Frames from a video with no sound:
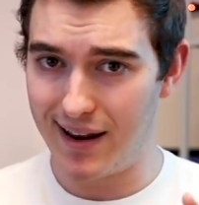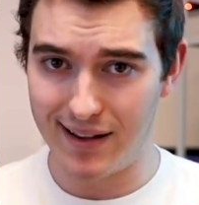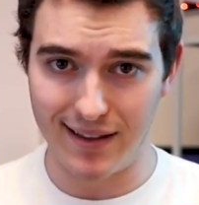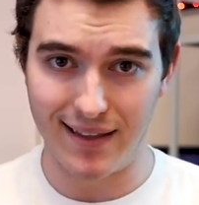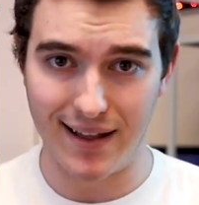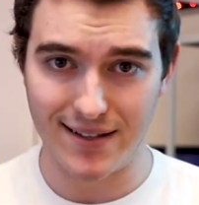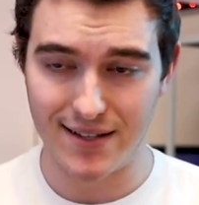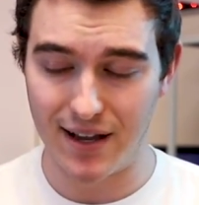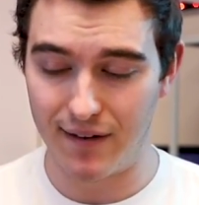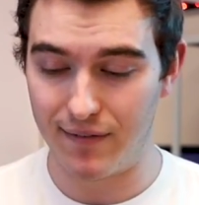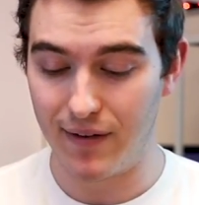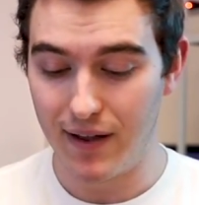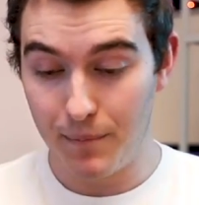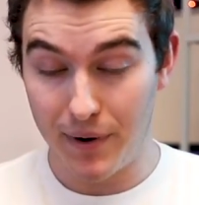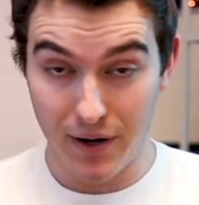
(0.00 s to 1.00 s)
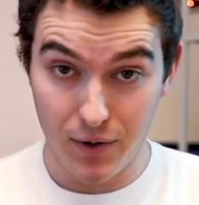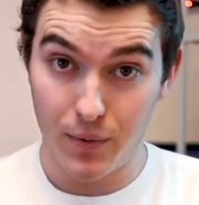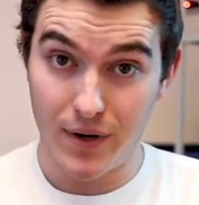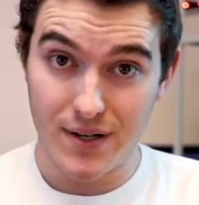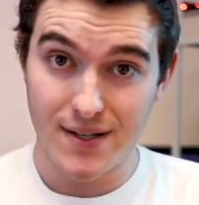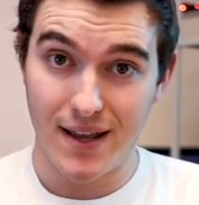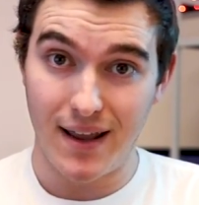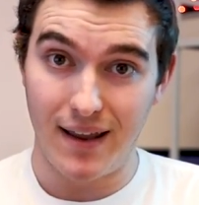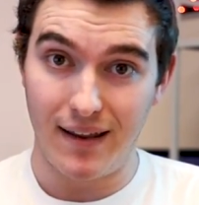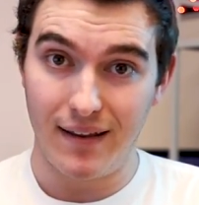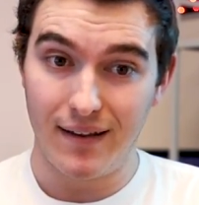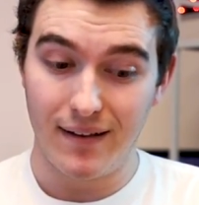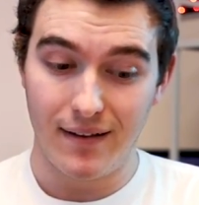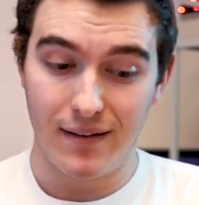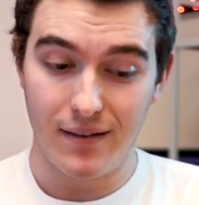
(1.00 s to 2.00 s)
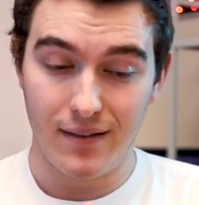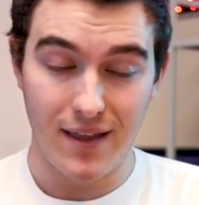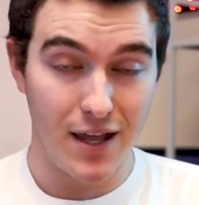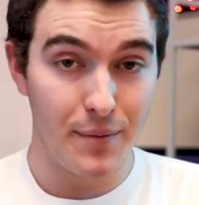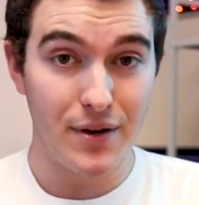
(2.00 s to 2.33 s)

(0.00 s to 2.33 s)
any of that stuff, but I do wanna say, the